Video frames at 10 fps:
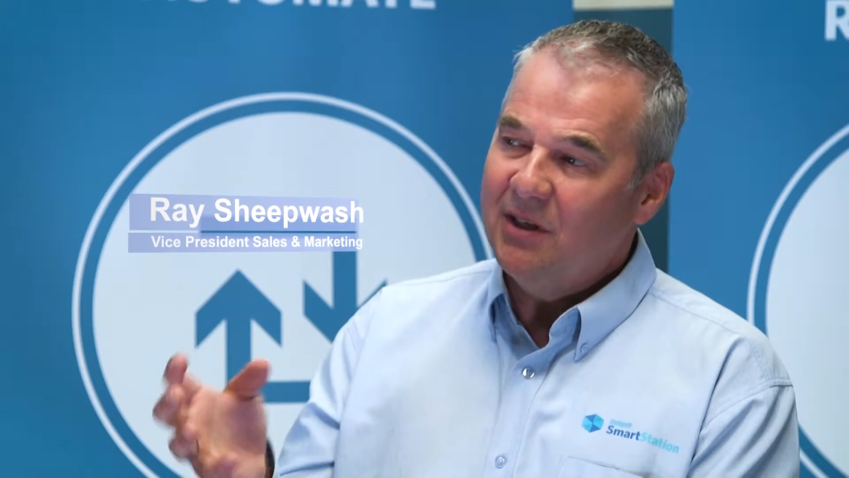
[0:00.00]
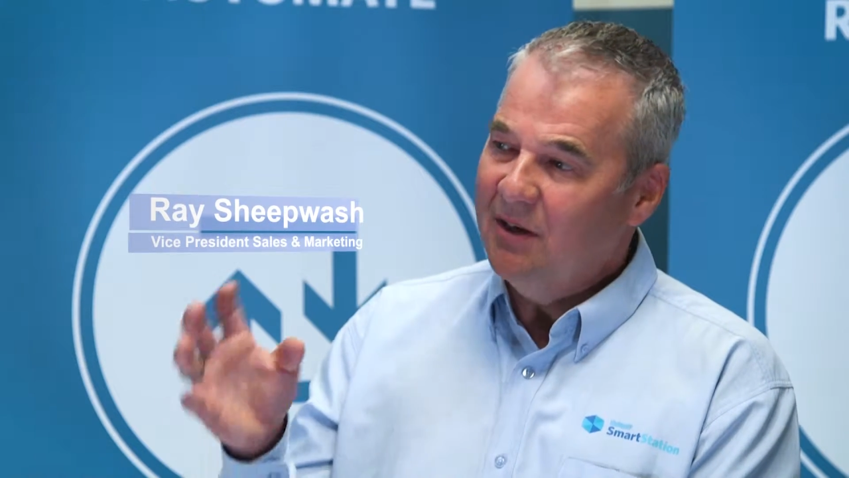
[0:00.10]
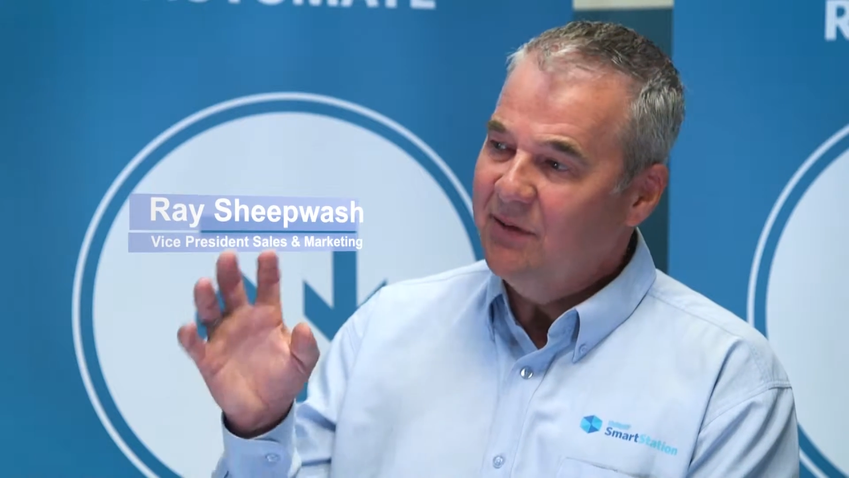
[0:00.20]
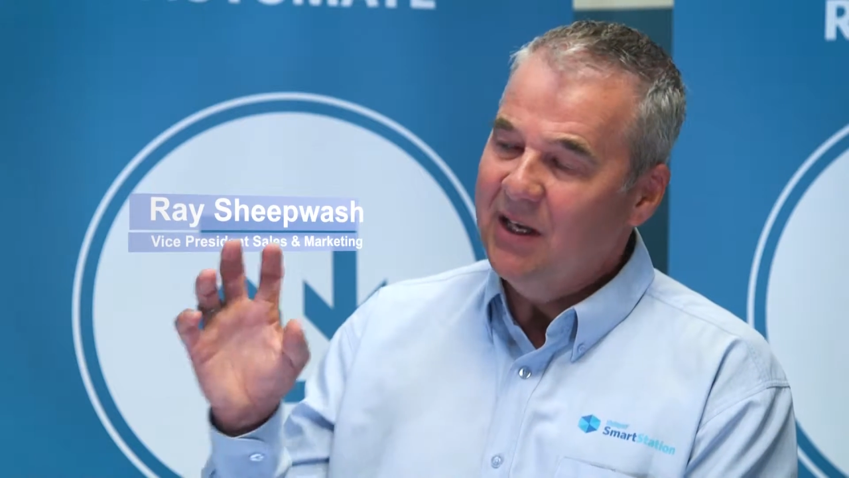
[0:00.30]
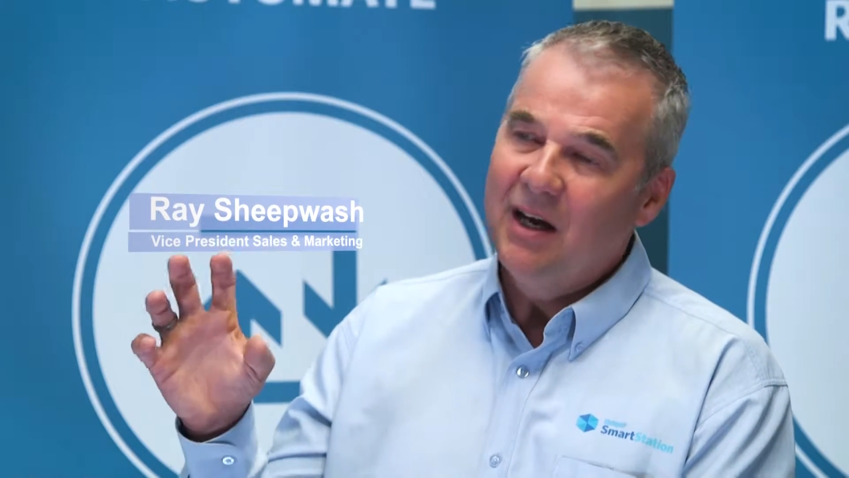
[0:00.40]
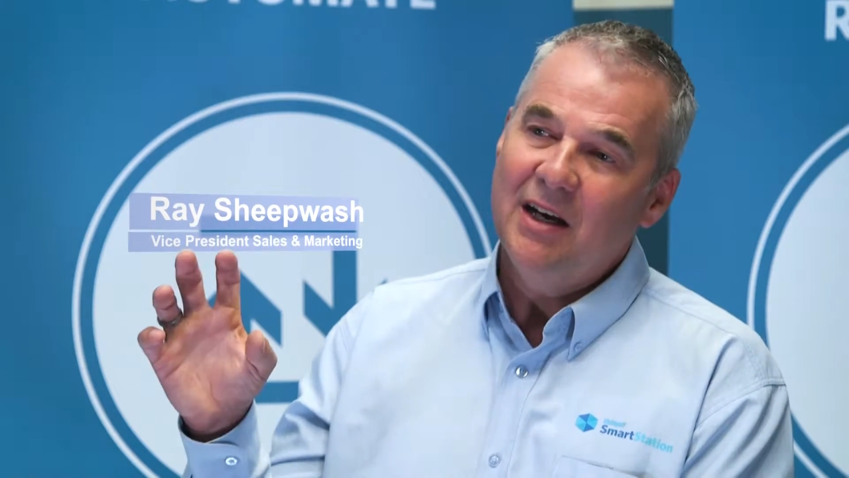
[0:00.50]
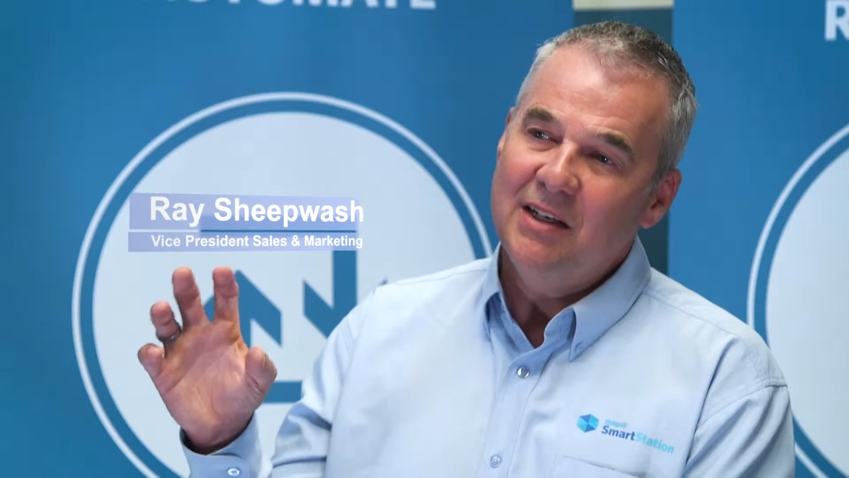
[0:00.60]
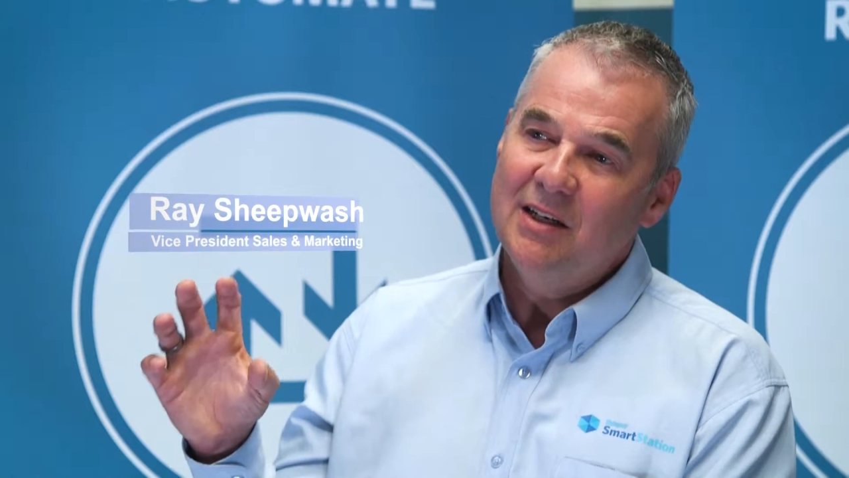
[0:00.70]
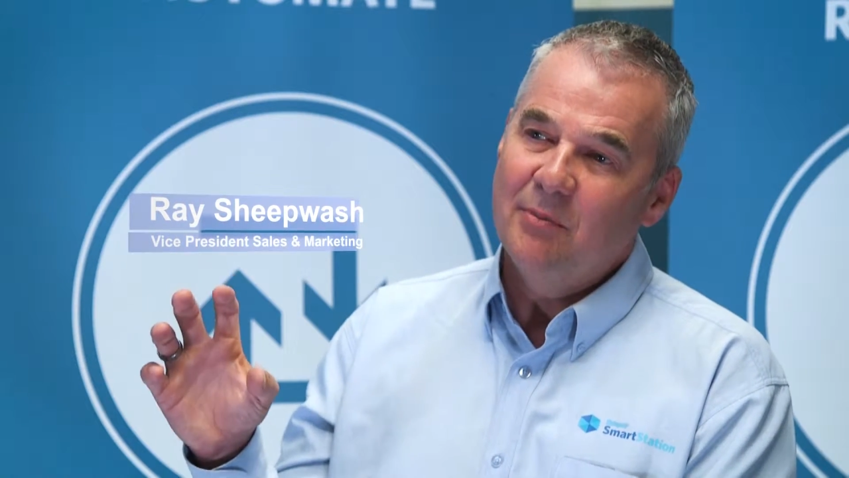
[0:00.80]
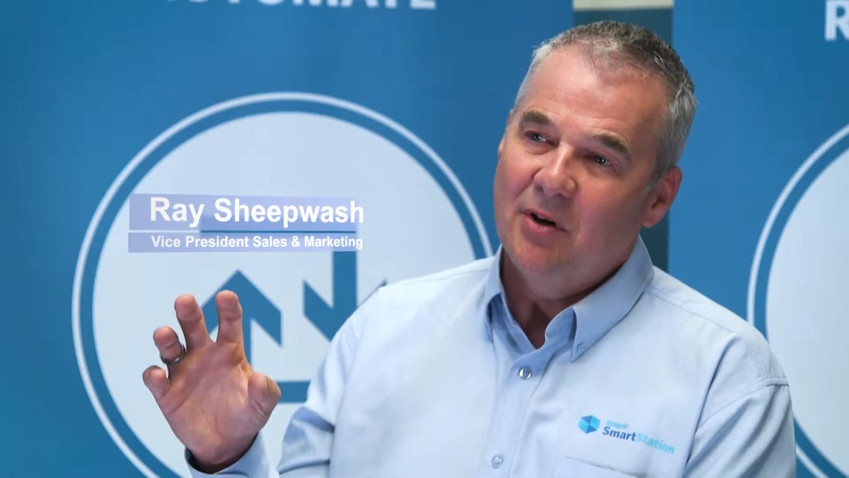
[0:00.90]
of the
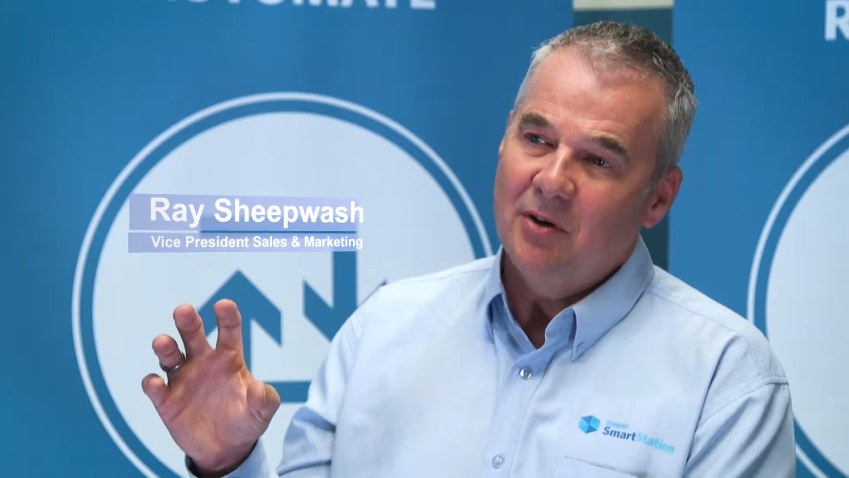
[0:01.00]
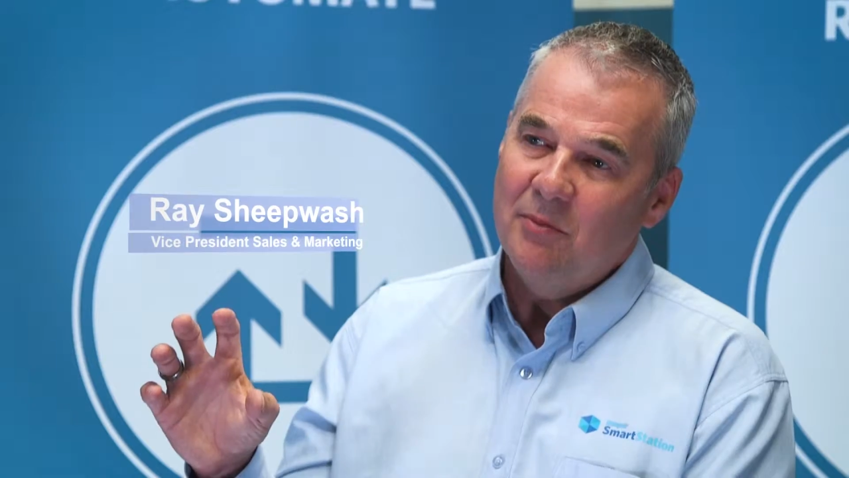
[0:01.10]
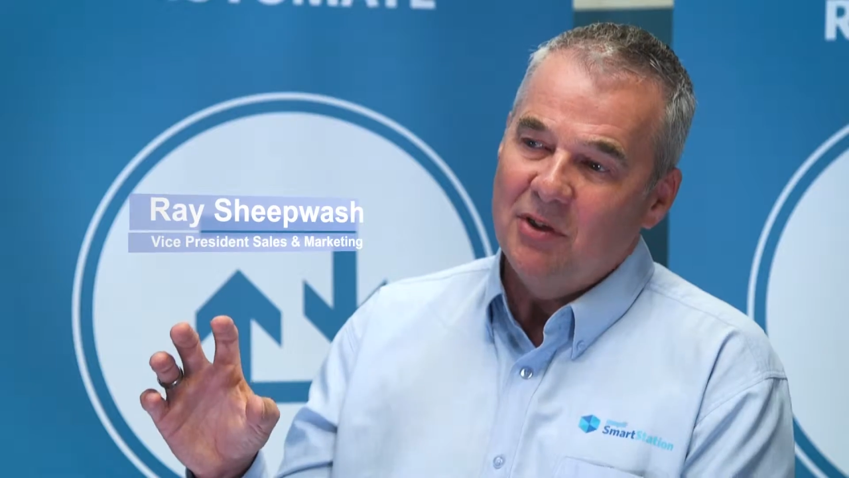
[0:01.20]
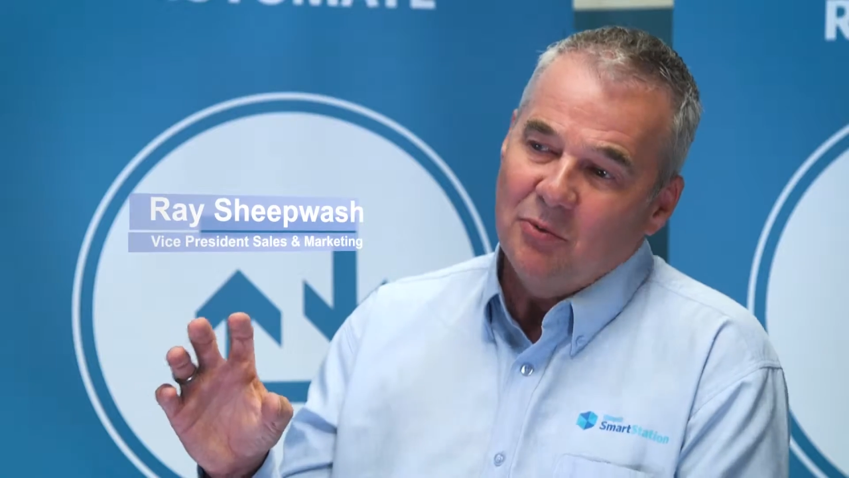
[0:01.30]
IT department,